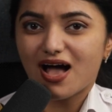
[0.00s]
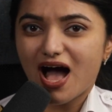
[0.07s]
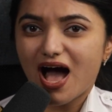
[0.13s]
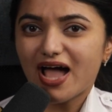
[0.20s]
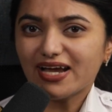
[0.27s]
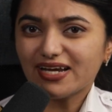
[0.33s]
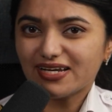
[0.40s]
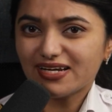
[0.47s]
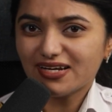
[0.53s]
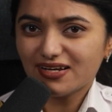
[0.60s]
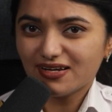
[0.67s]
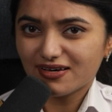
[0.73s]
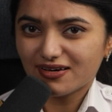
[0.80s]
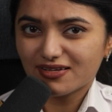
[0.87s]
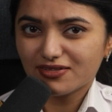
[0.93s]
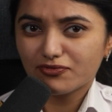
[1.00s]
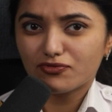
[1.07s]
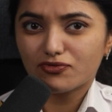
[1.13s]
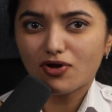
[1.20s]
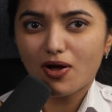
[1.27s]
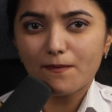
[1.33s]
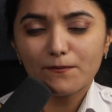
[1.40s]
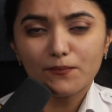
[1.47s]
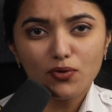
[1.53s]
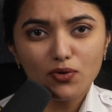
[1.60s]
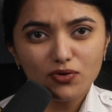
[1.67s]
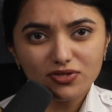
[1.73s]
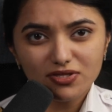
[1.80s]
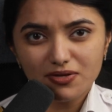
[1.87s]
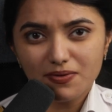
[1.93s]
I did learn from
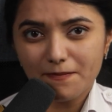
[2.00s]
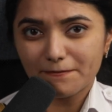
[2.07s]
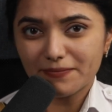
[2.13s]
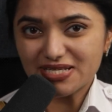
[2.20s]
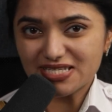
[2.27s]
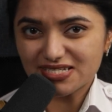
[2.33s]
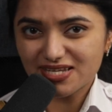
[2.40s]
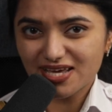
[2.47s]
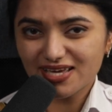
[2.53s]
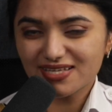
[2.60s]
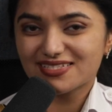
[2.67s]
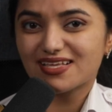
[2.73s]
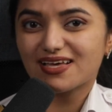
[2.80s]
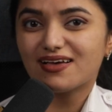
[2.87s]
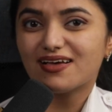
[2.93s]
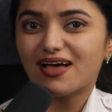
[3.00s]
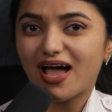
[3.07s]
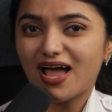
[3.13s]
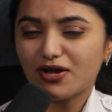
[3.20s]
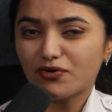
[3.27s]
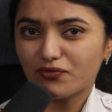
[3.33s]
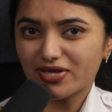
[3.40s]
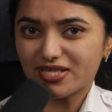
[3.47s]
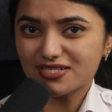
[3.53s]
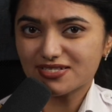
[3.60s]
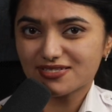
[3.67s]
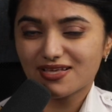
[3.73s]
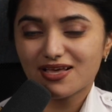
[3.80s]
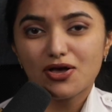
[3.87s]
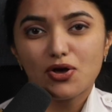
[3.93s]
both mistakes and
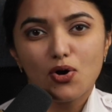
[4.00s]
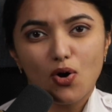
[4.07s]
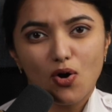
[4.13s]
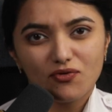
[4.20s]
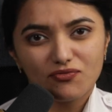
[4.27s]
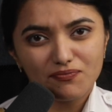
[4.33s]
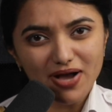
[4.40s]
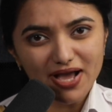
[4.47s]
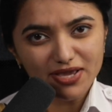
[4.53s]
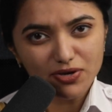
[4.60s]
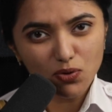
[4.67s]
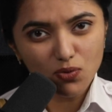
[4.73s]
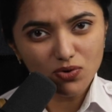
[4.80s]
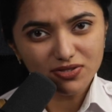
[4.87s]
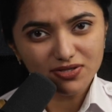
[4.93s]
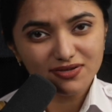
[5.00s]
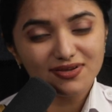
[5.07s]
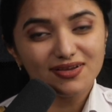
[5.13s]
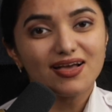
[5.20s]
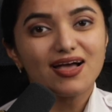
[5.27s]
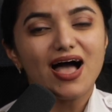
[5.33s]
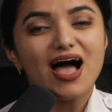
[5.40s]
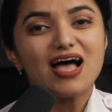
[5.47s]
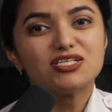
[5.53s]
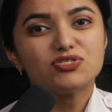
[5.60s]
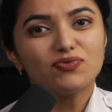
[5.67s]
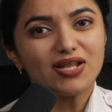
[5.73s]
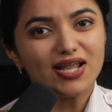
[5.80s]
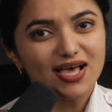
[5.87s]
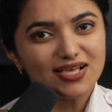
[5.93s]
wins of my own
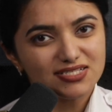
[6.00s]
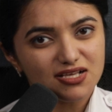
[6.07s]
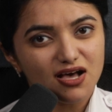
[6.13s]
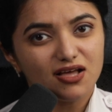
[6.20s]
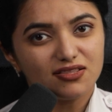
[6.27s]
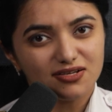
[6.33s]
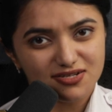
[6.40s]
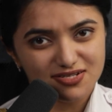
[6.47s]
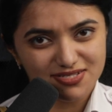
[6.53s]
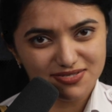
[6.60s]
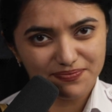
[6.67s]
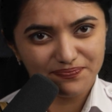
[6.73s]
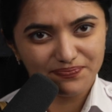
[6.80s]
as well as others.